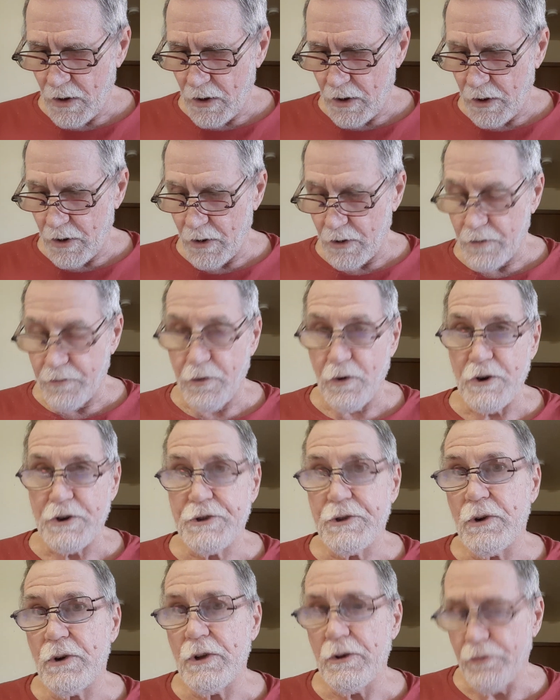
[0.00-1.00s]
Here's verse
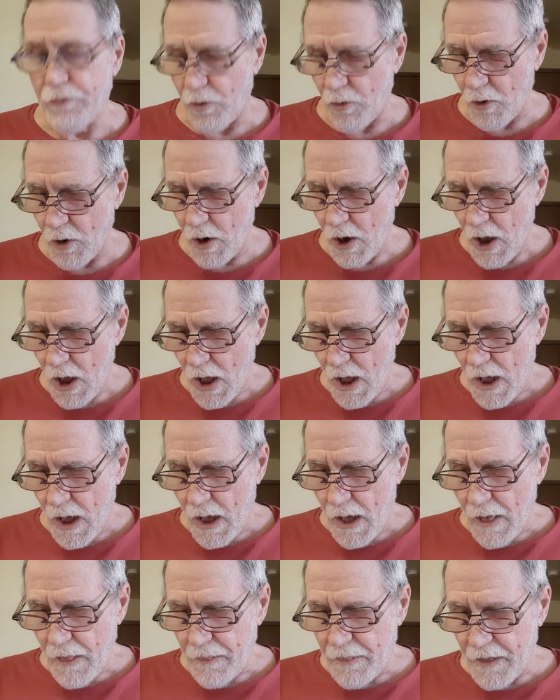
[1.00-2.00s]
34
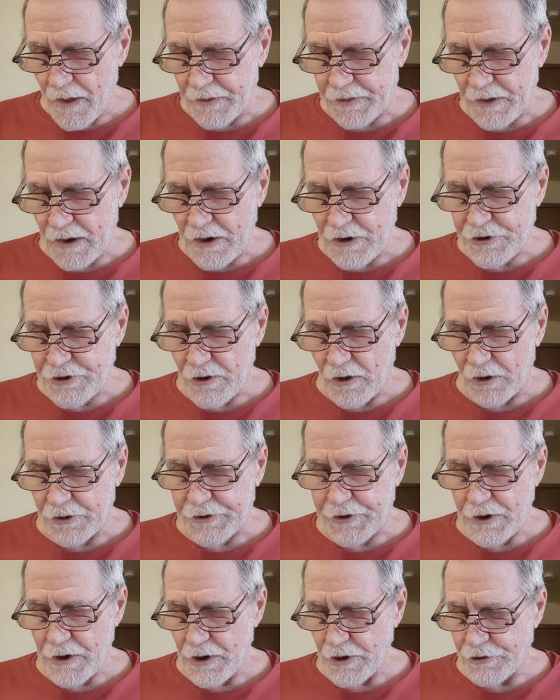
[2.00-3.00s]
that they shall
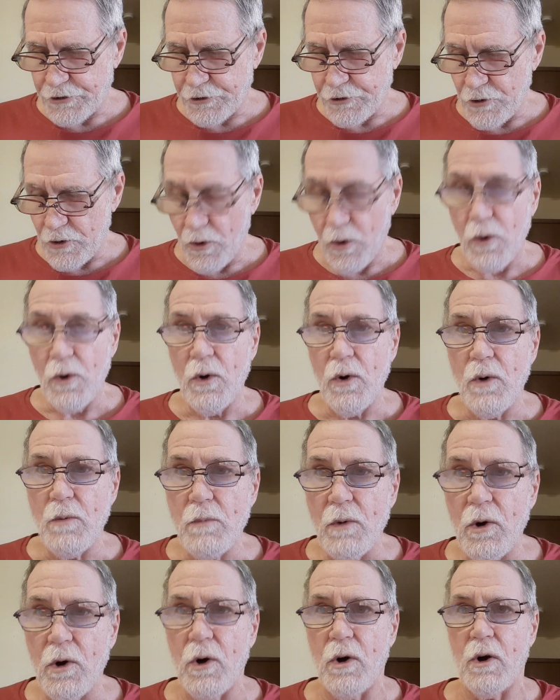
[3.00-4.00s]
teach no
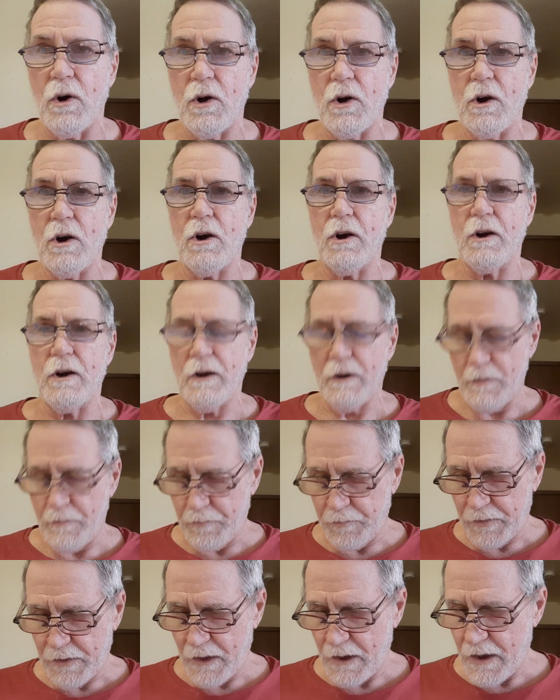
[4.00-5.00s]
more
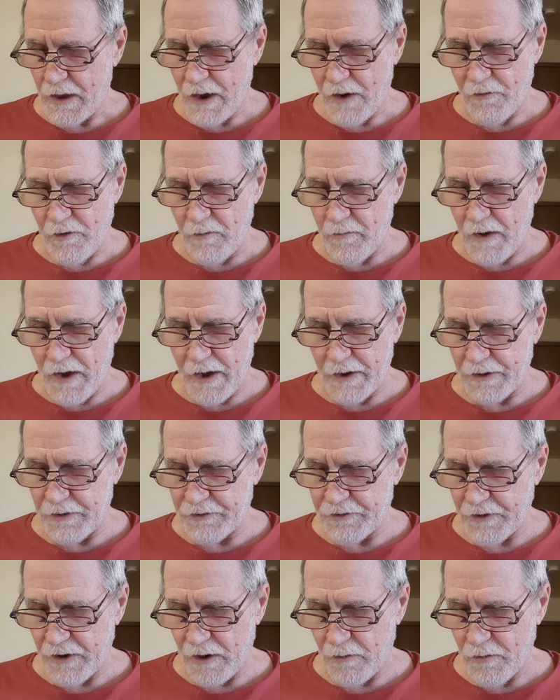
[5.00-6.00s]
every man
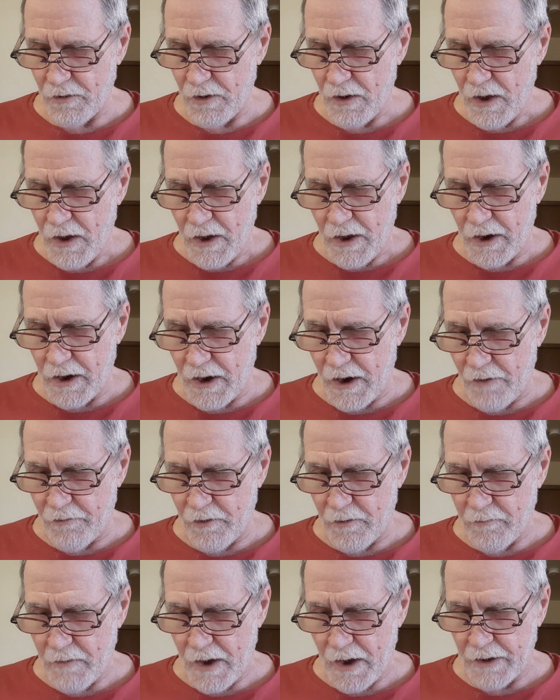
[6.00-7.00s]
his neighbor, and
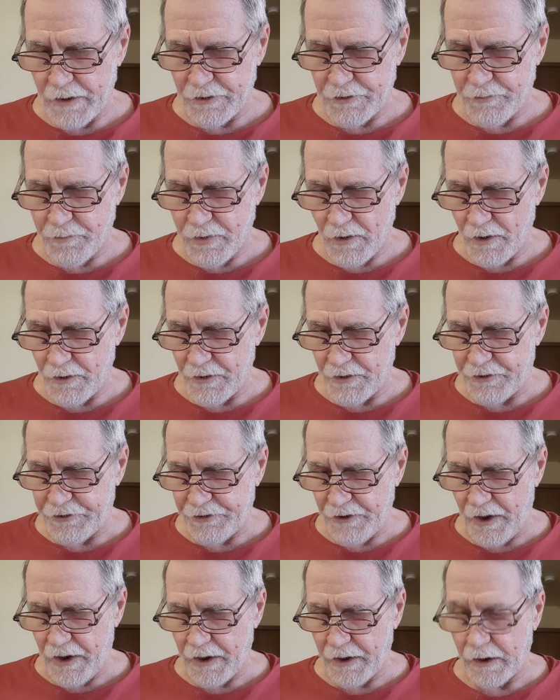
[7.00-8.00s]
every man his brother,
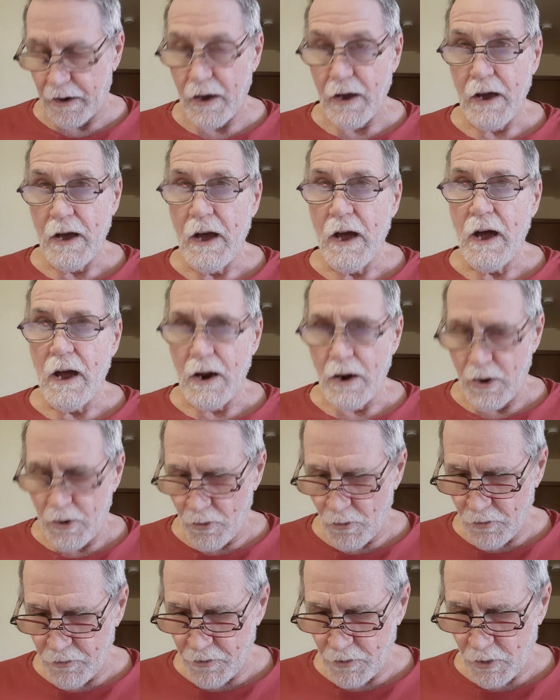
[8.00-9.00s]
saying,
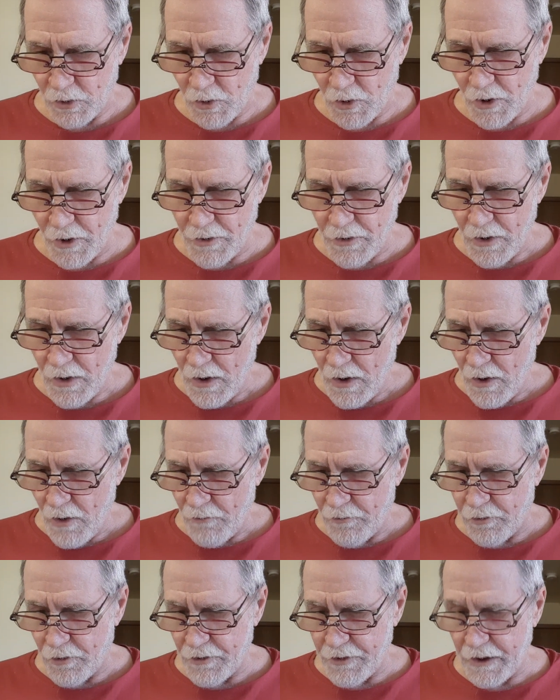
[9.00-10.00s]
Know the Lord,
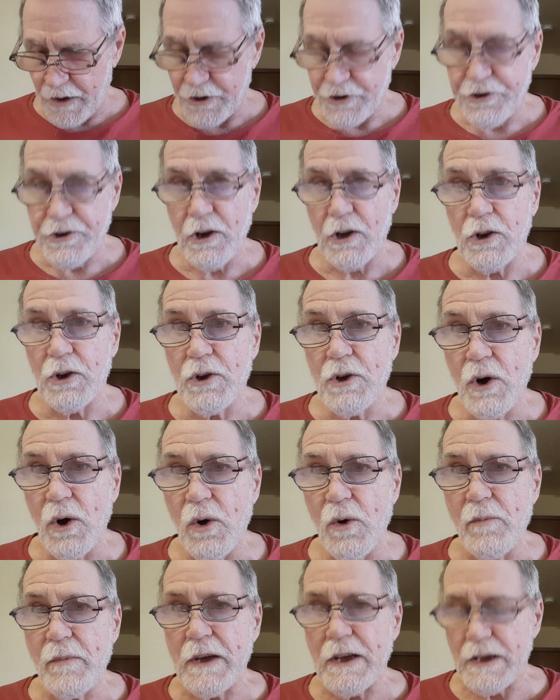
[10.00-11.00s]
for they shall
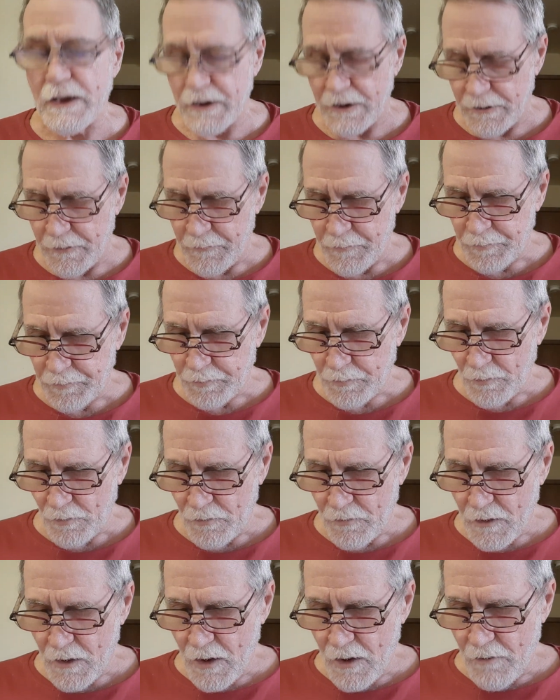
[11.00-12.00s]
know me.
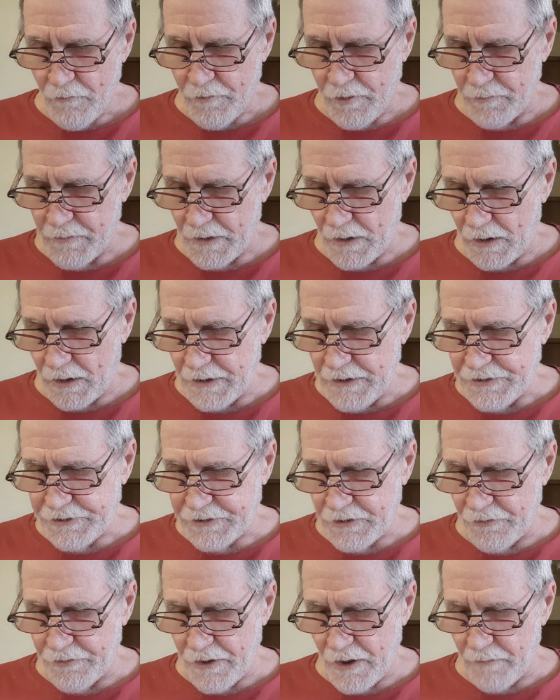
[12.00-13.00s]
From the least
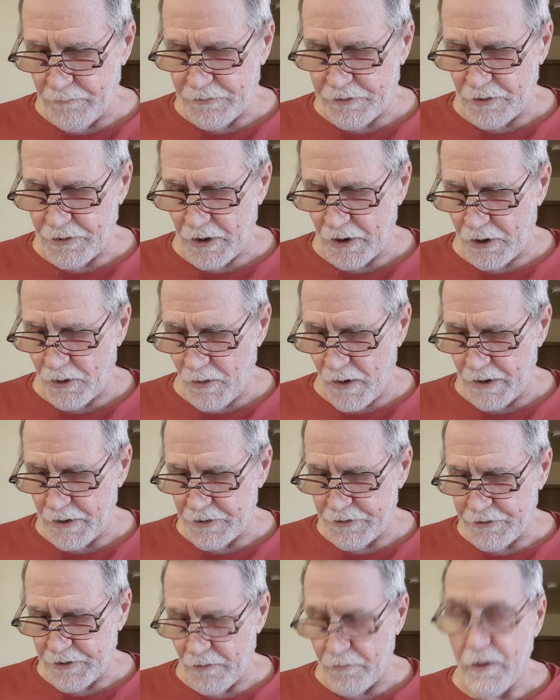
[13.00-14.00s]
of them to the
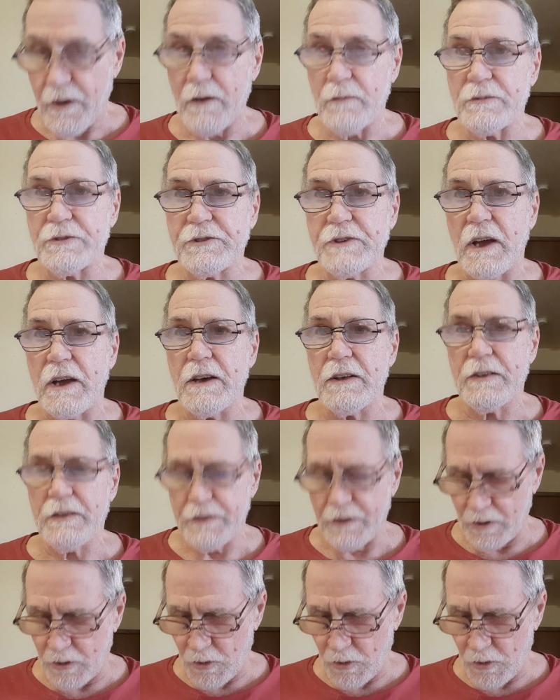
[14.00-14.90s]
greatest of them, saith the